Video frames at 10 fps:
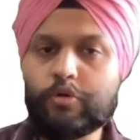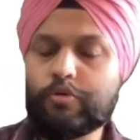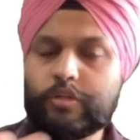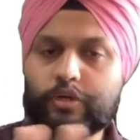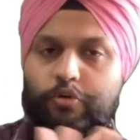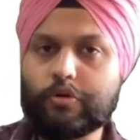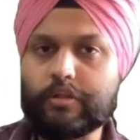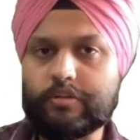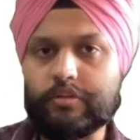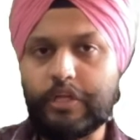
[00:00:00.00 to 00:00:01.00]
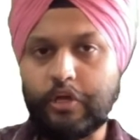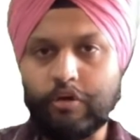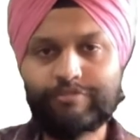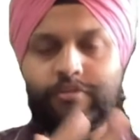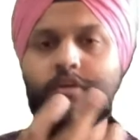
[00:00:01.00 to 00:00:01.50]
Kozhikode is the city
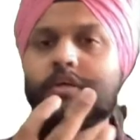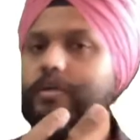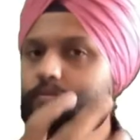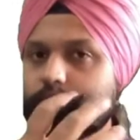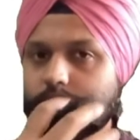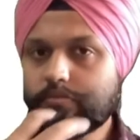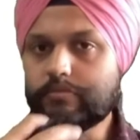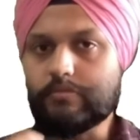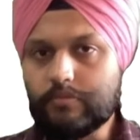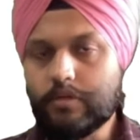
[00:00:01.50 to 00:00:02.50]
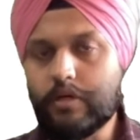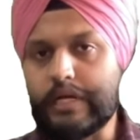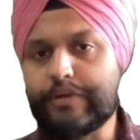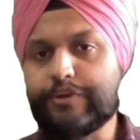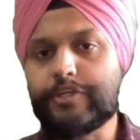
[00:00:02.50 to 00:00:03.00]
of
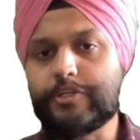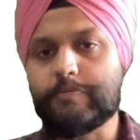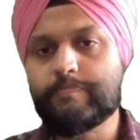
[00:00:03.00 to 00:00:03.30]
literature.